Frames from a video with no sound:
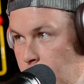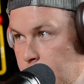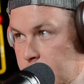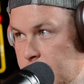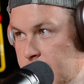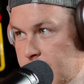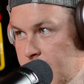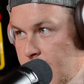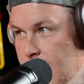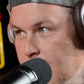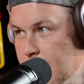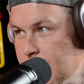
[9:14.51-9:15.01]

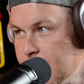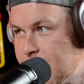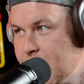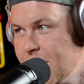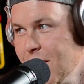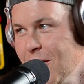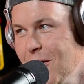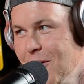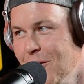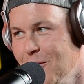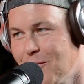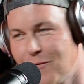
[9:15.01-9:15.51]

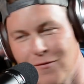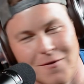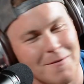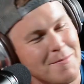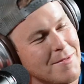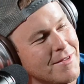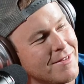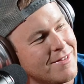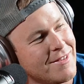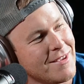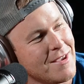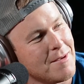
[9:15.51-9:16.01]
from from the
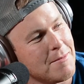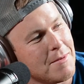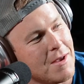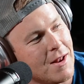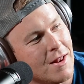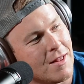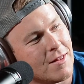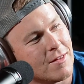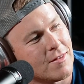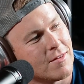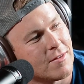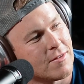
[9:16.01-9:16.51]
Sam
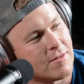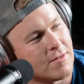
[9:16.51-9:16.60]
Adams.